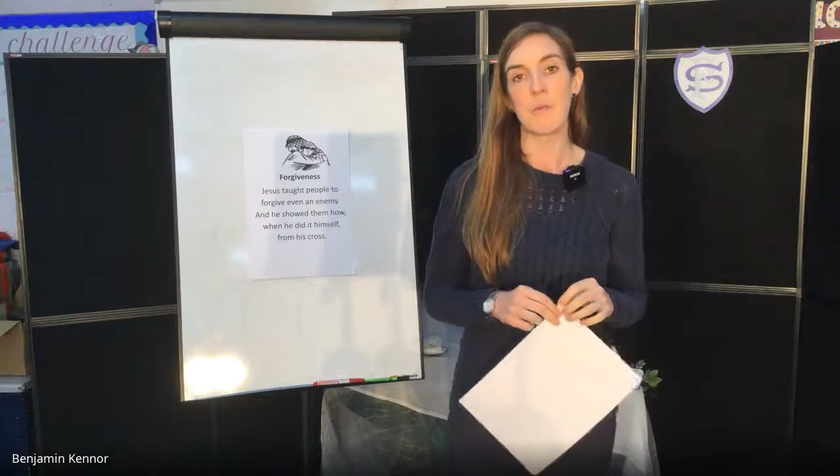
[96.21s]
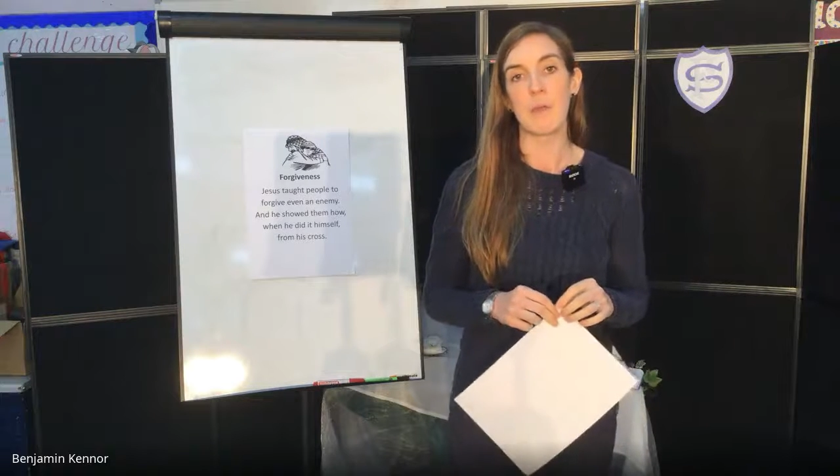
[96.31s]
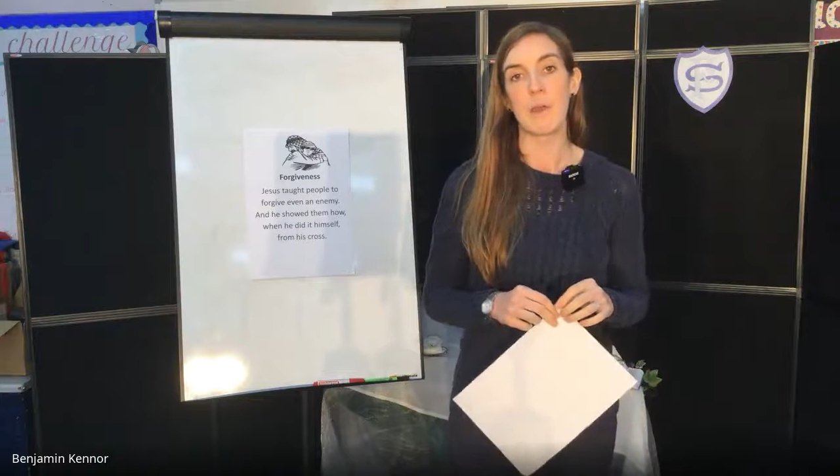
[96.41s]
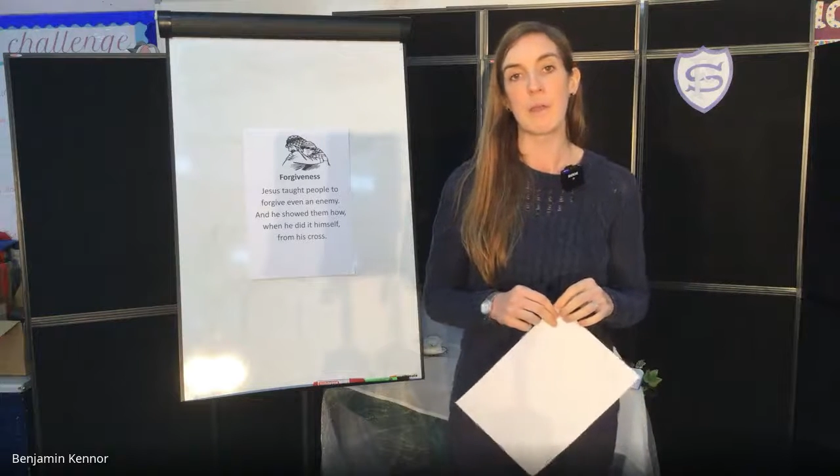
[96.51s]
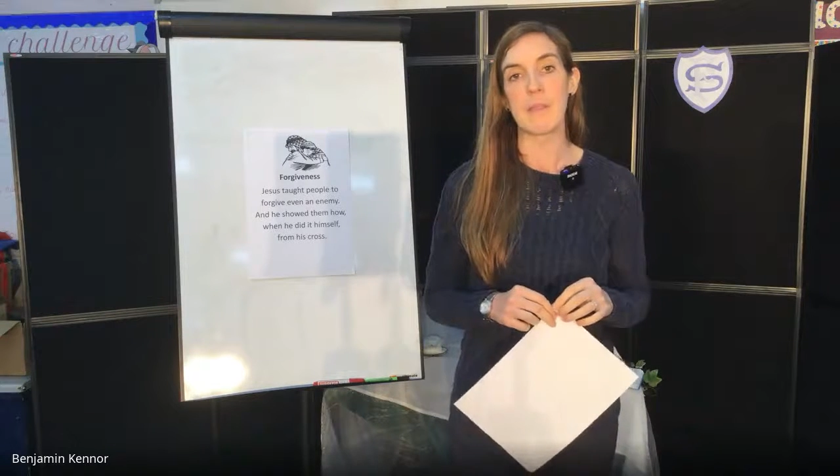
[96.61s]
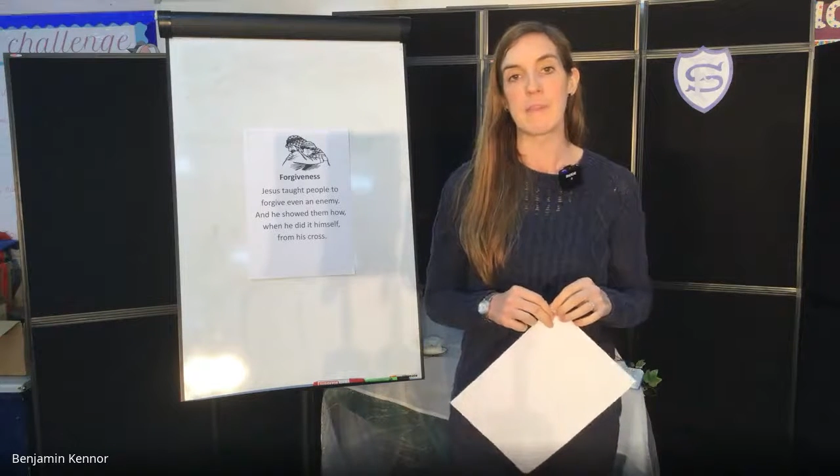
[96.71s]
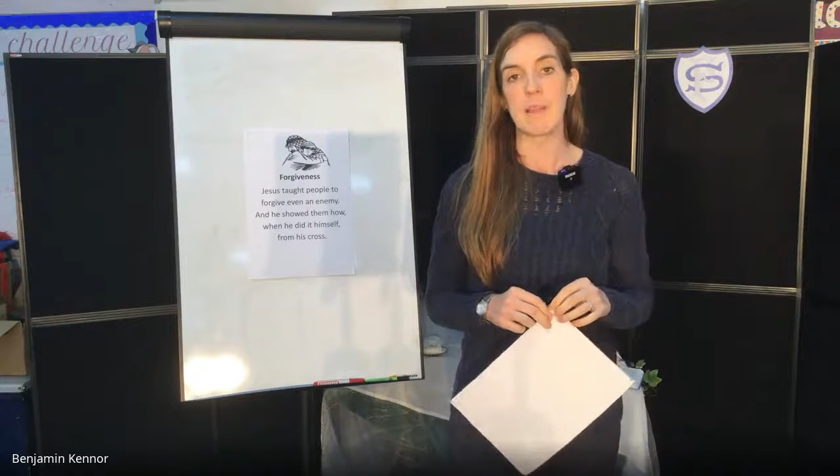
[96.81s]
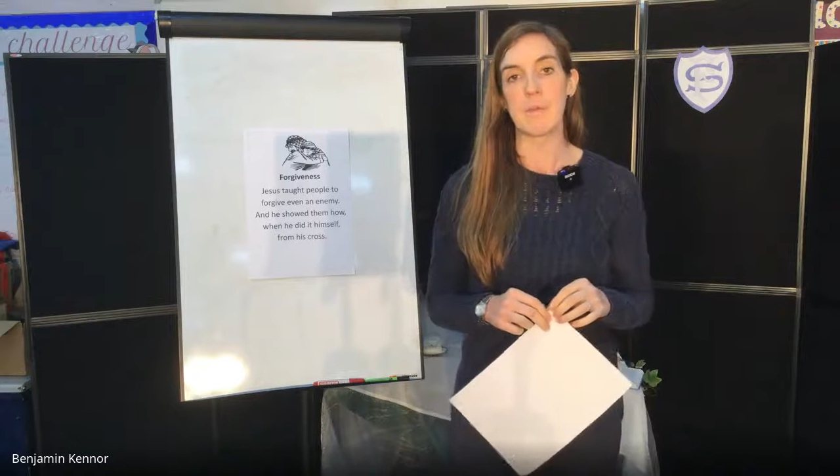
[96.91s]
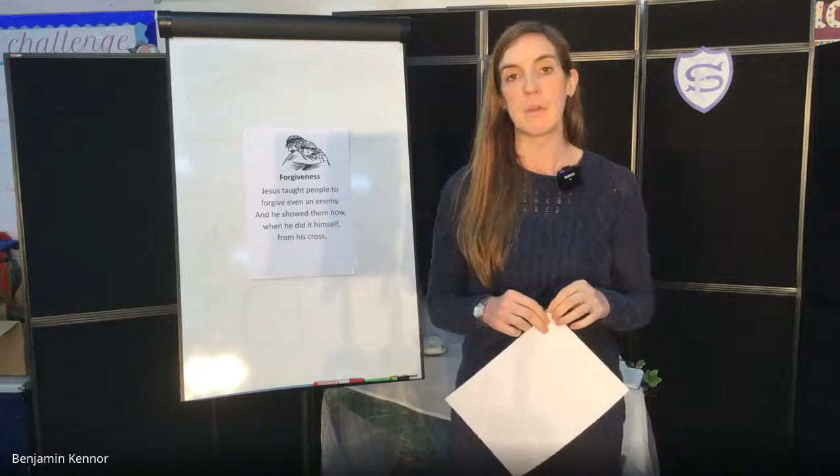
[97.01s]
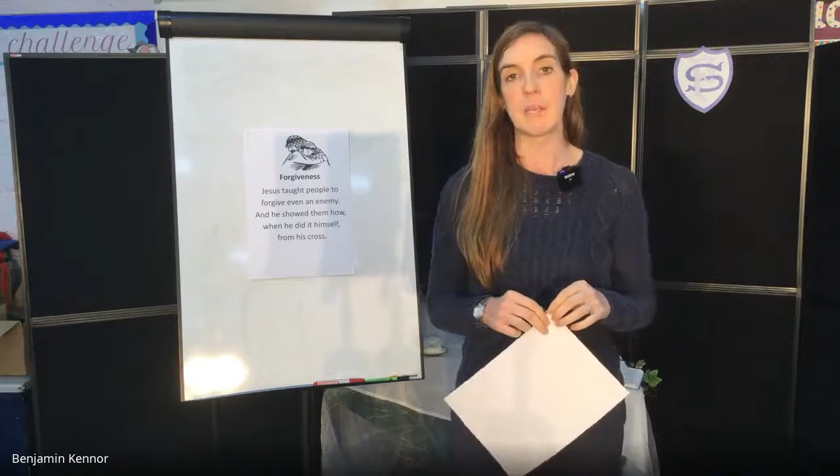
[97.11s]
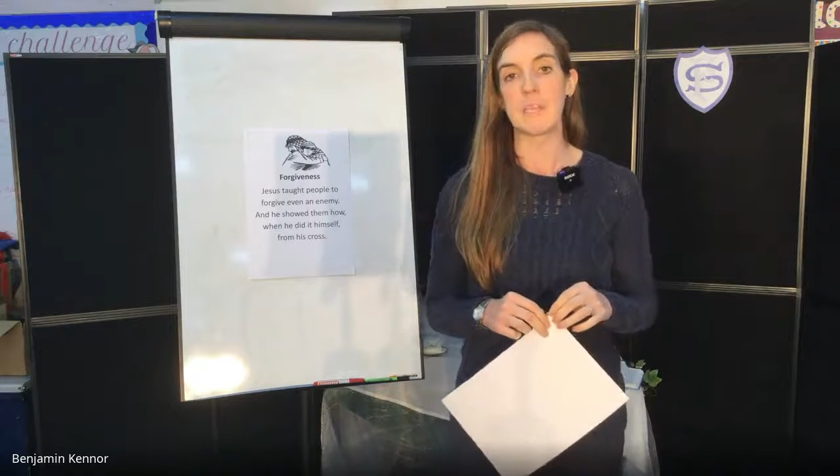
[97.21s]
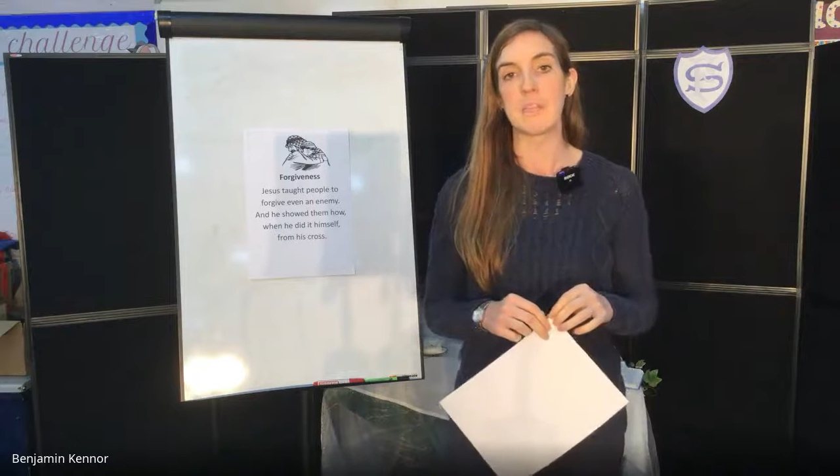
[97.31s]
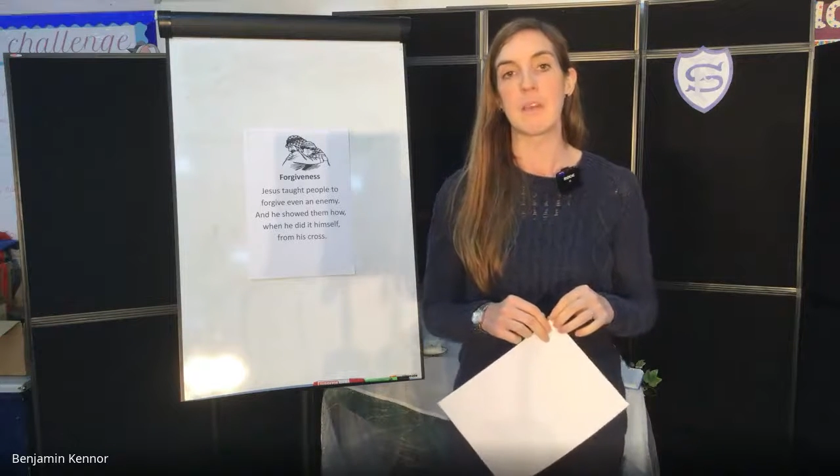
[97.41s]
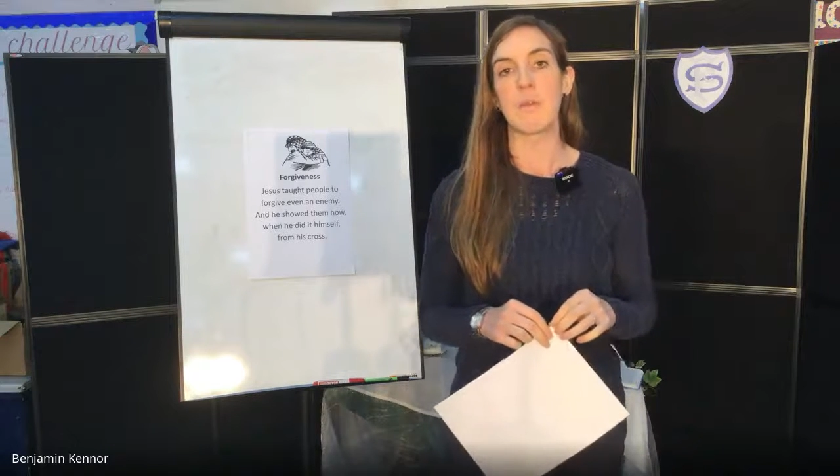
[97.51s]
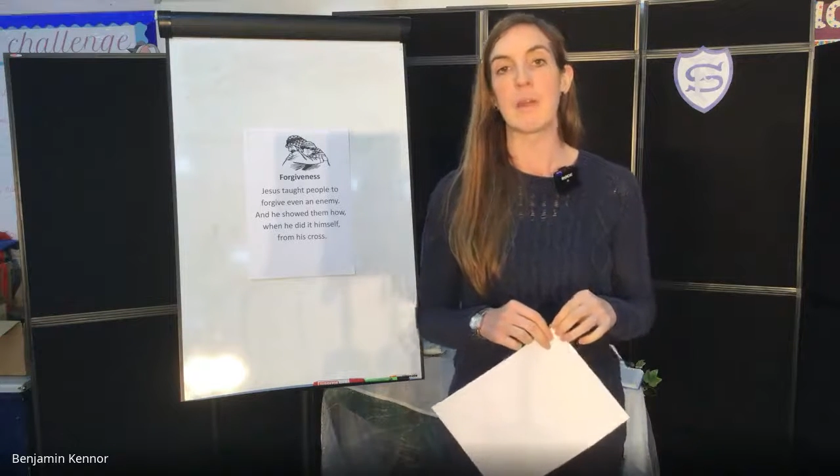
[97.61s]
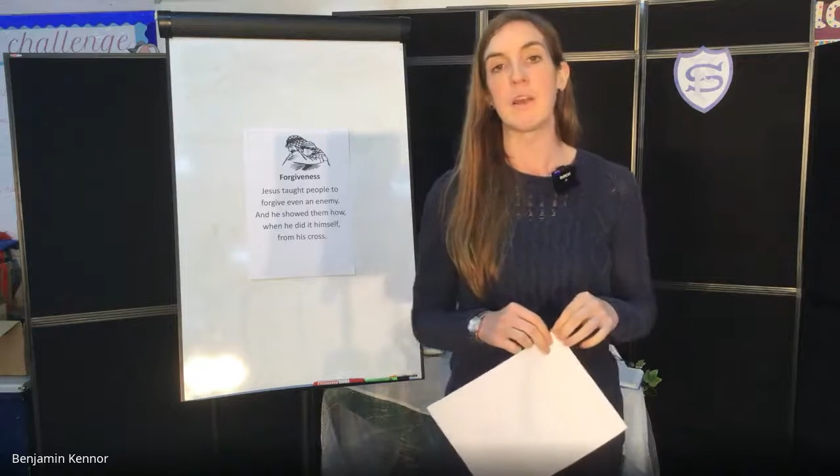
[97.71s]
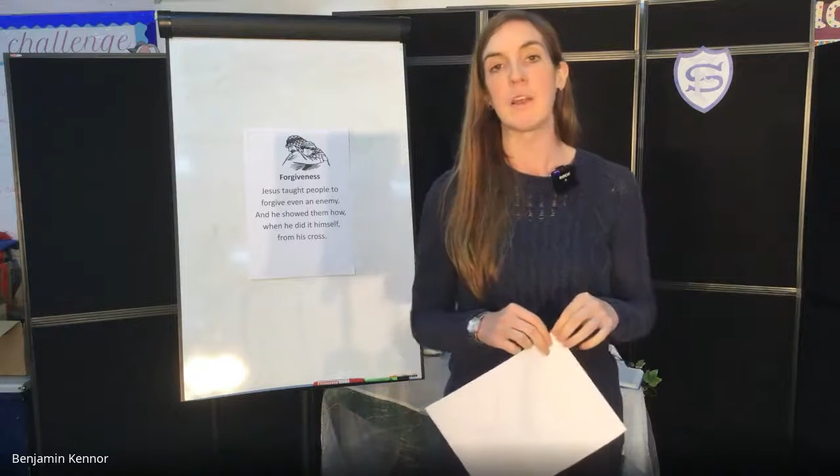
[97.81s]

where we celebrate and we learn